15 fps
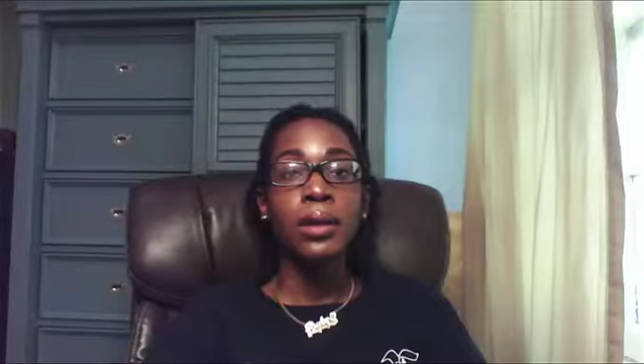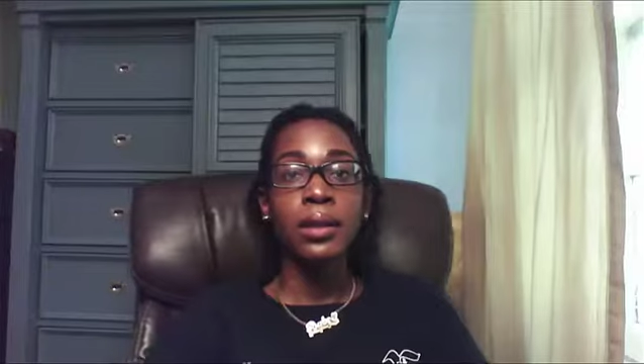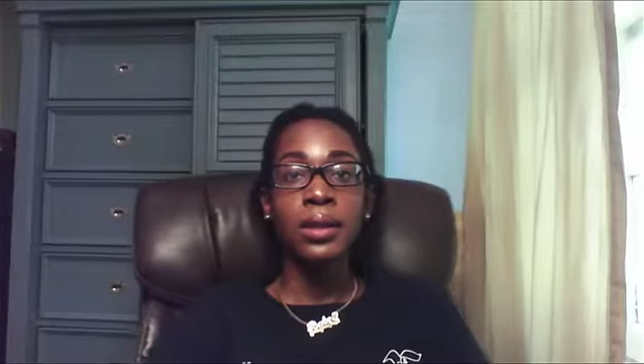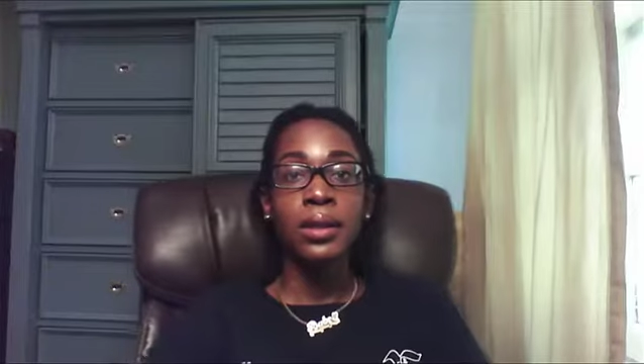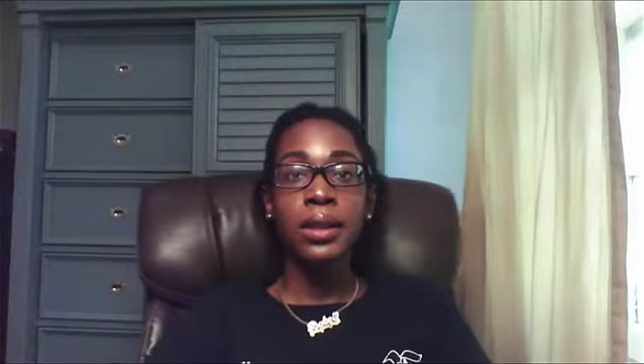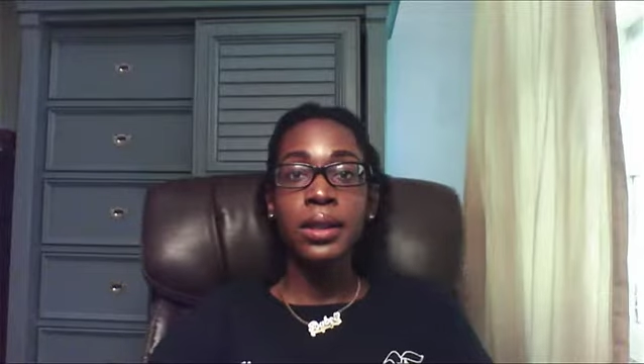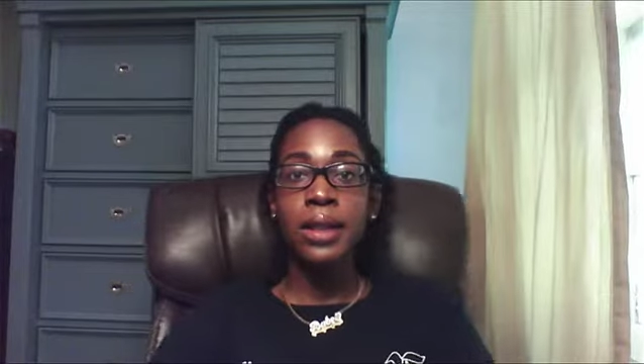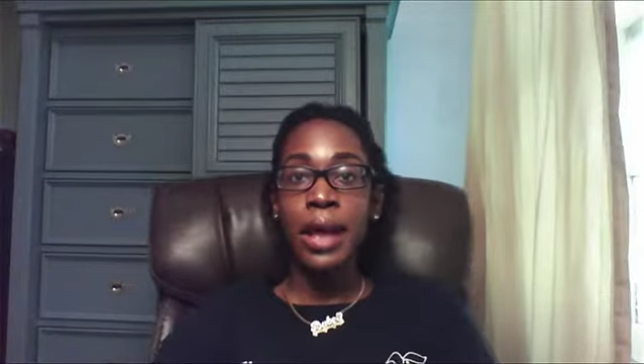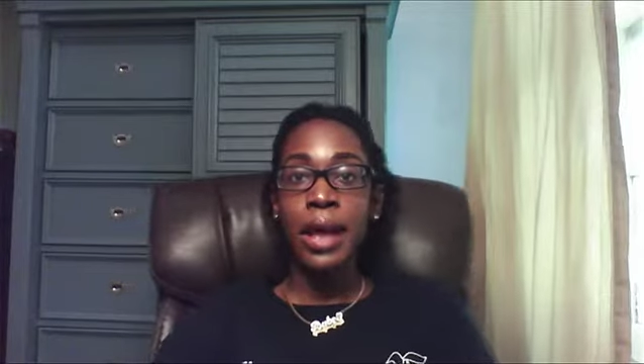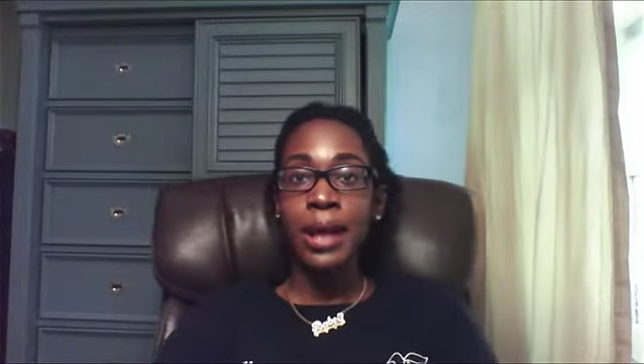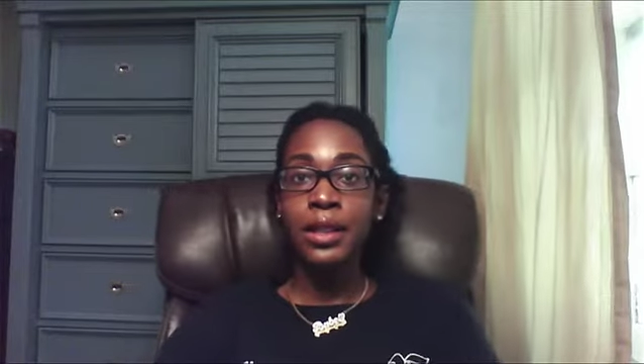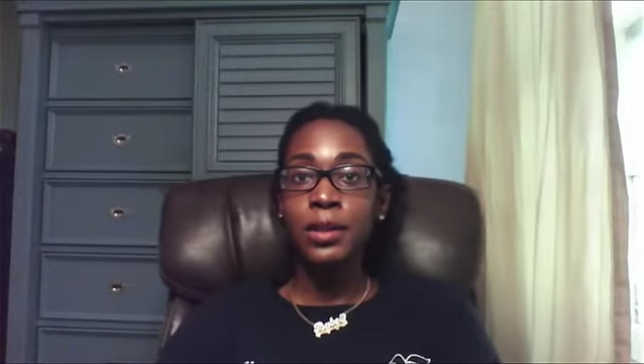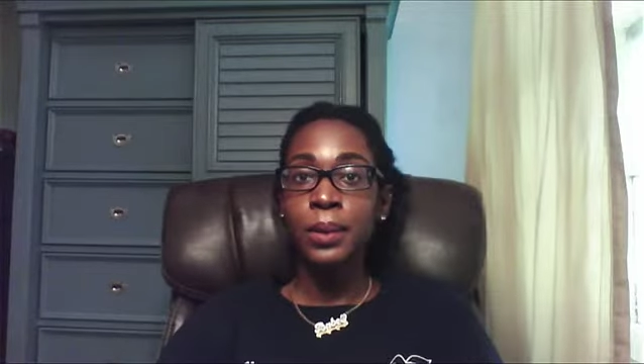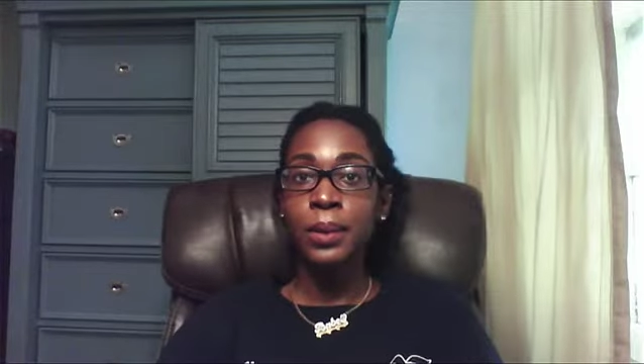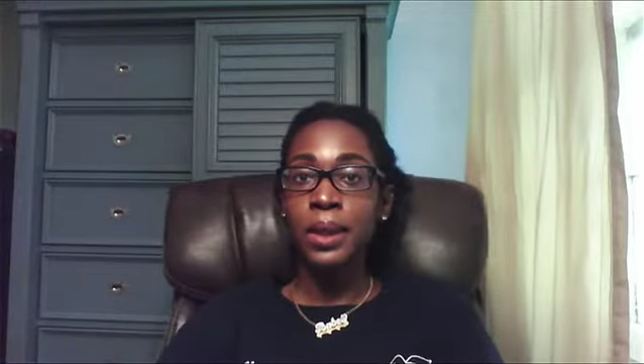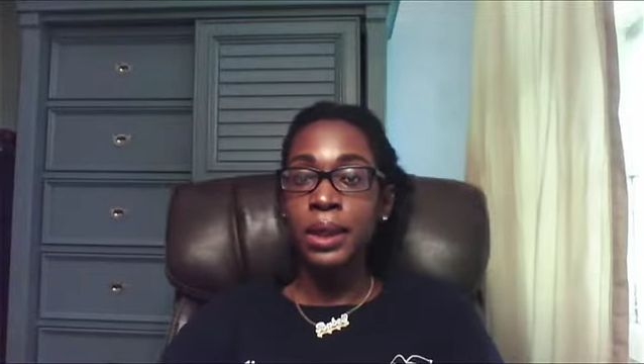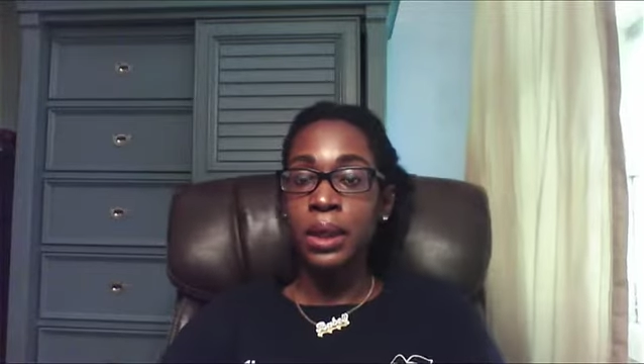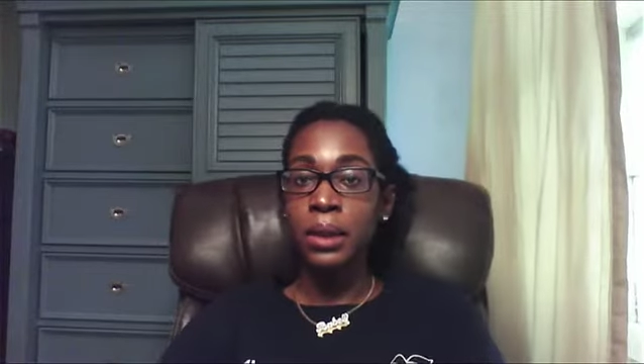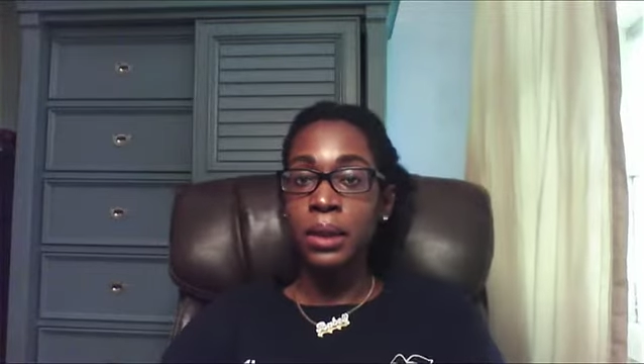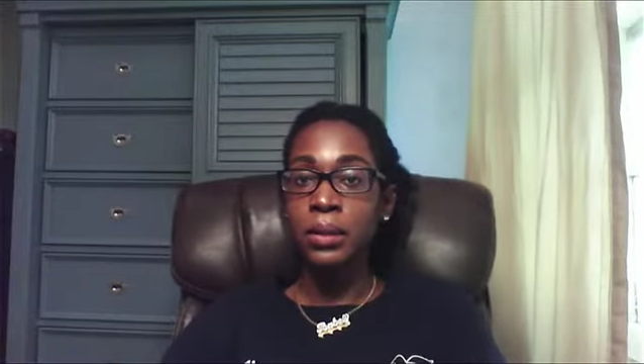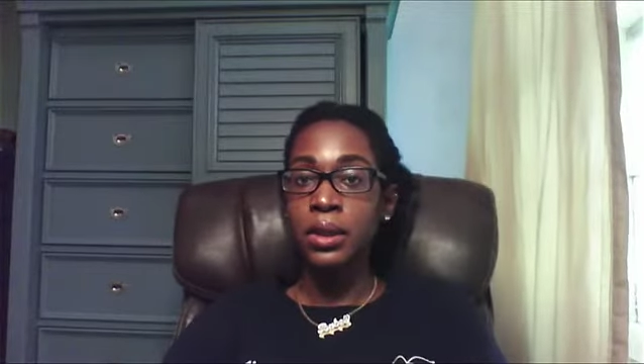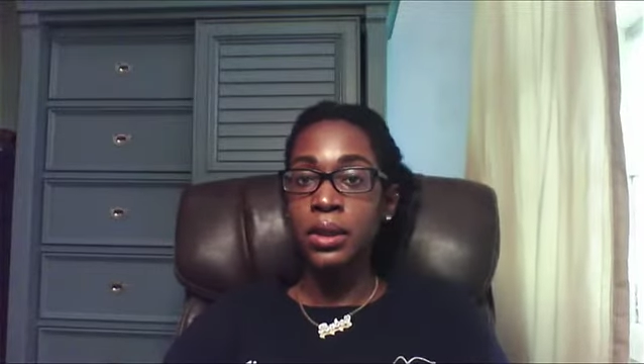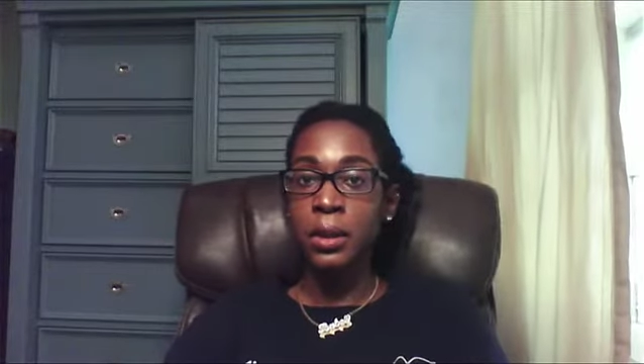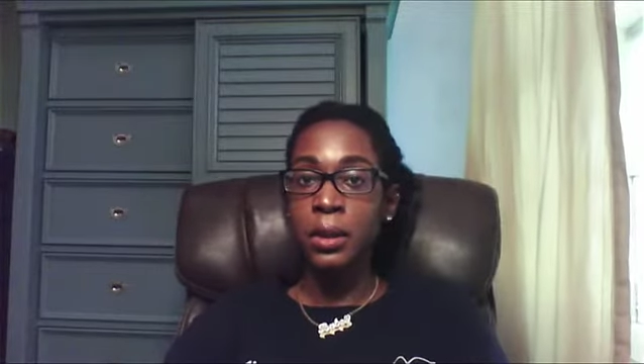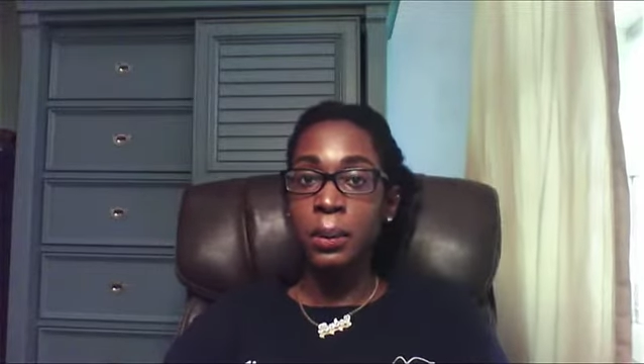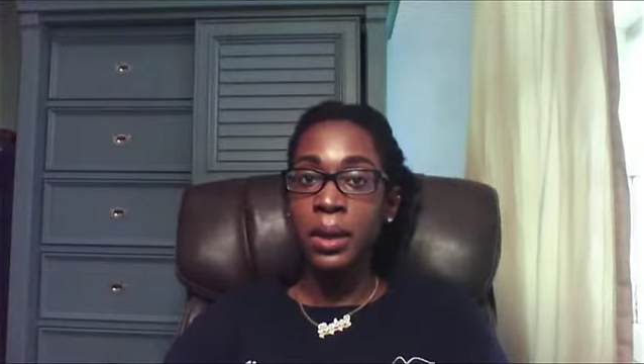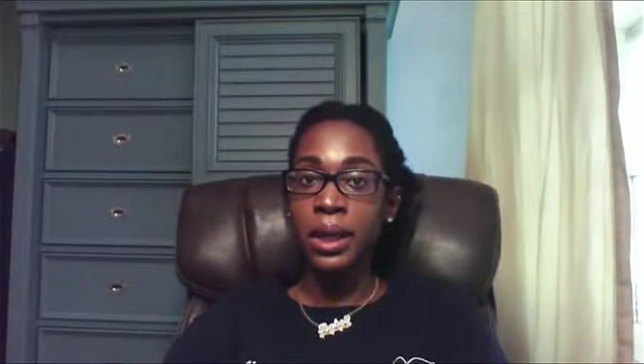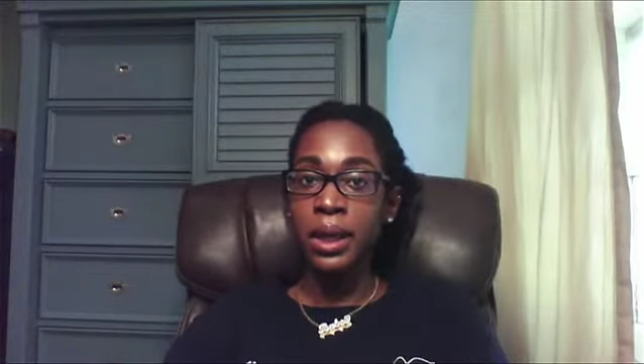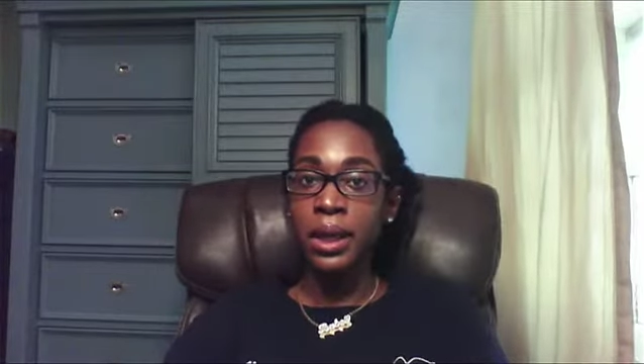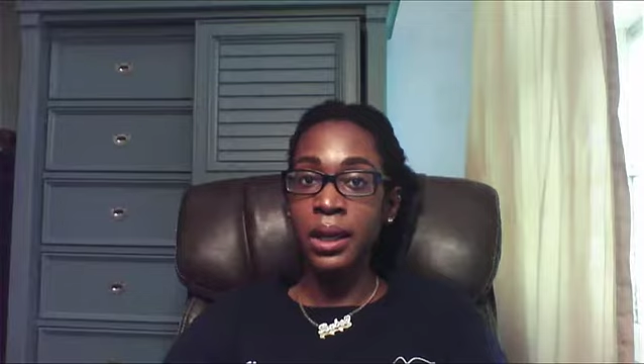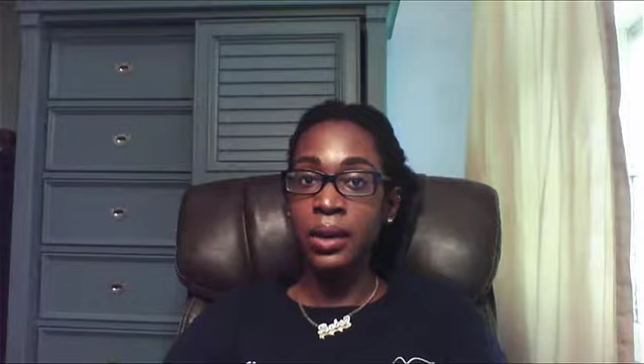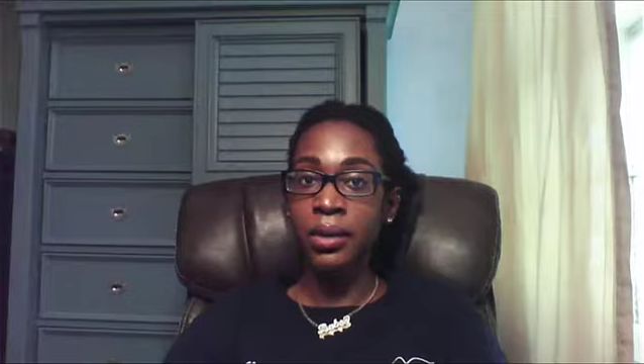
This aspect gives somebody